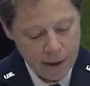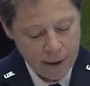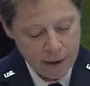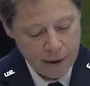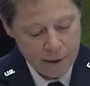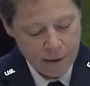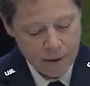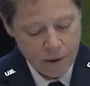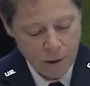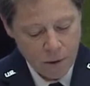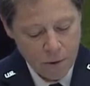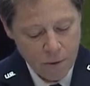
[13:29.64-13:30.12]

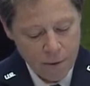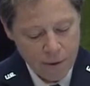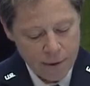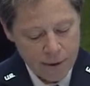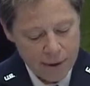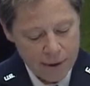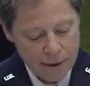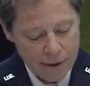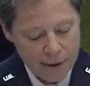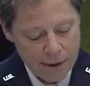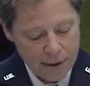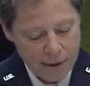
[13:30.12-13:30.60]
So
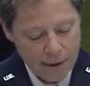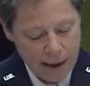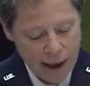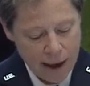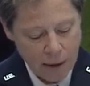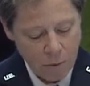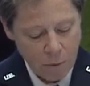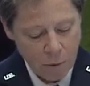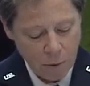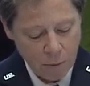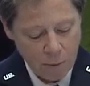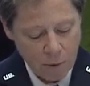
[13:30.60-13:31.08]

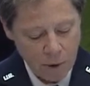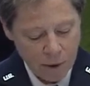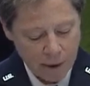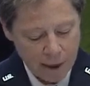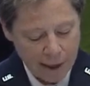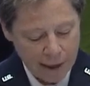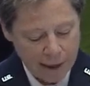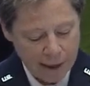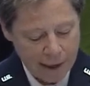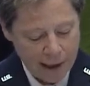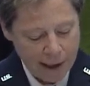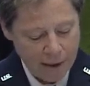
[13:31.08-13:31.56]
Admiral
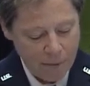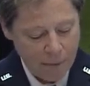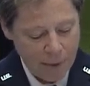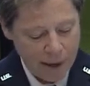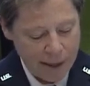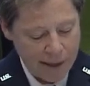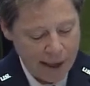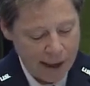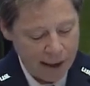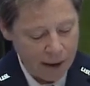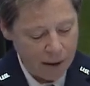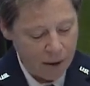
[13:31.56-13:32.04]
Mullen gave
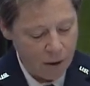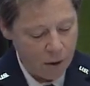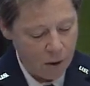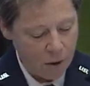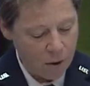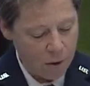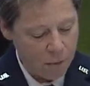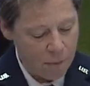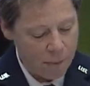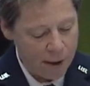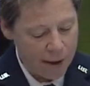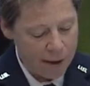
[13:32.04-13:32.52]
me that
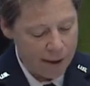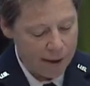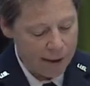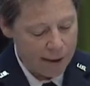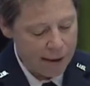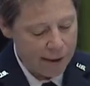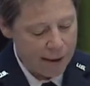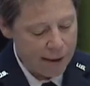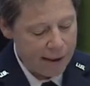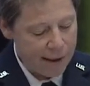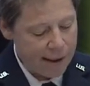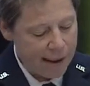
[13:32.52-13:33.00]
hope.
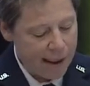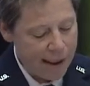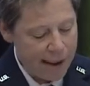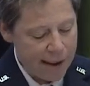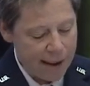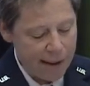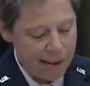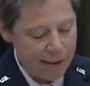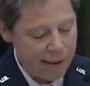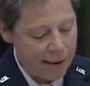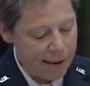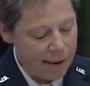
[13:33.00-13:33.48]

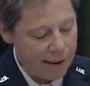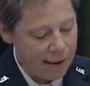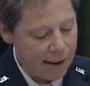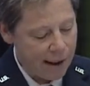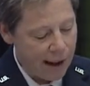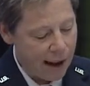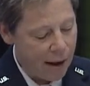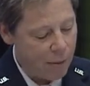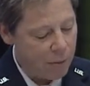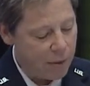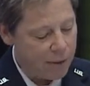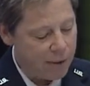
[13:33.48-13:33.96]
And
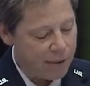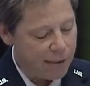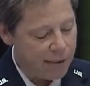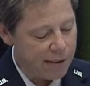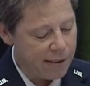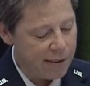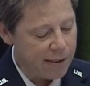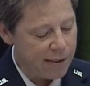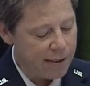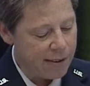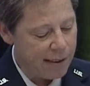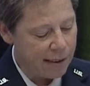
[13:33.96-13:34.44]
I would
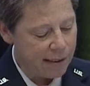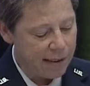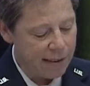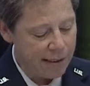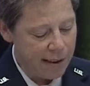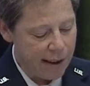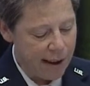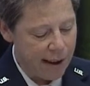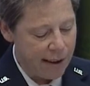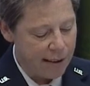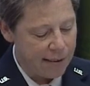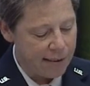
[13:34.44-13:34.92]
just
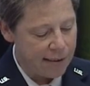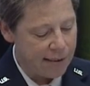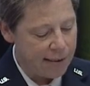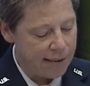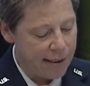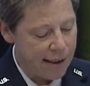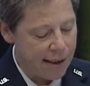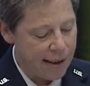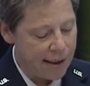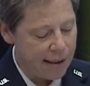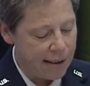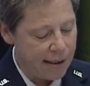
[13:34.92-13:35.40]

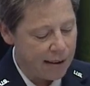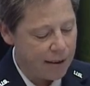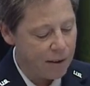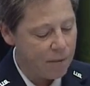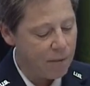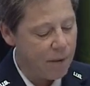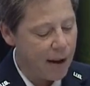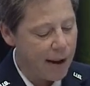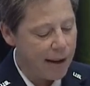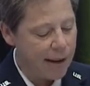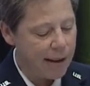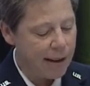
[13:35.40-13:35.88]
suggest that a
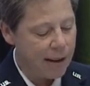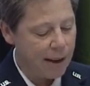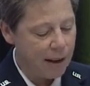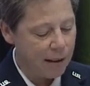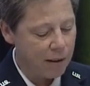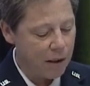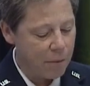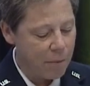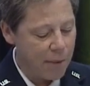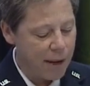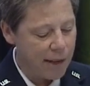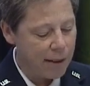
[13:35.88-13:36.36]
defining
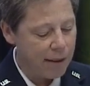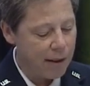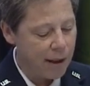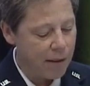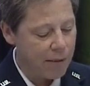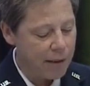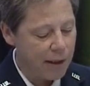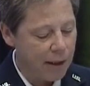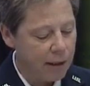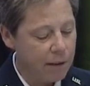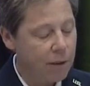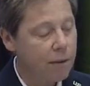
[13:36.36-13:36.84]
element
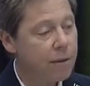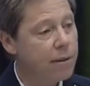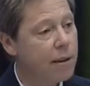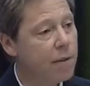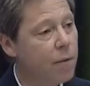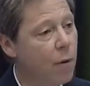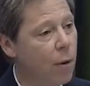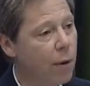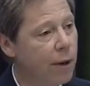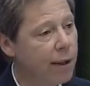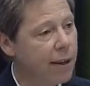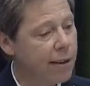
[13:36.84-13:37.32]
of an
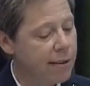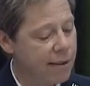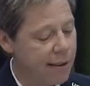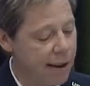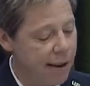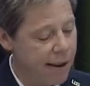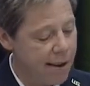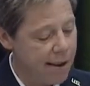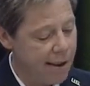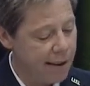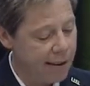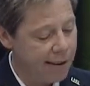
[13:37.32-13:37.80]
inclusive
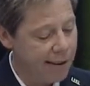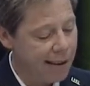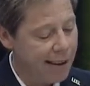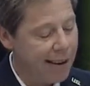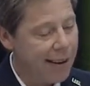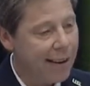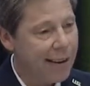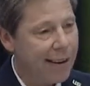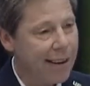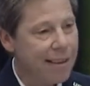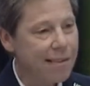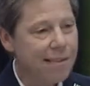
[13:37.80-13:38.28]
organization
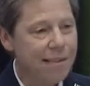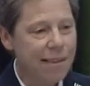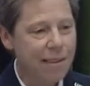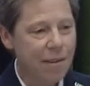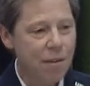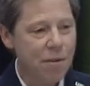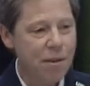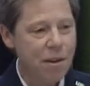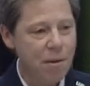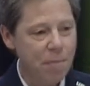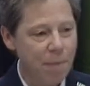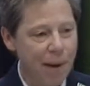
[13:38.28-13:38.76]
is
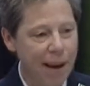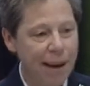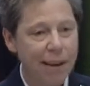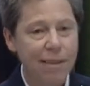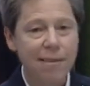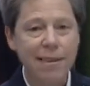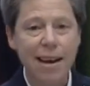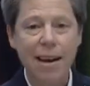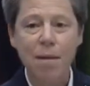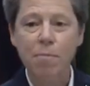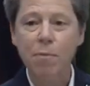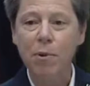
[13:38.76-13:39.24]
leadership by
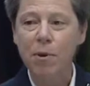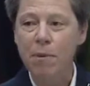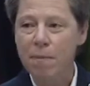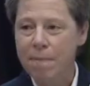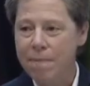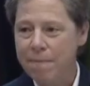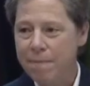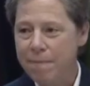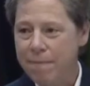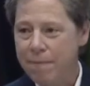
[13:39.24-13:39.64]
example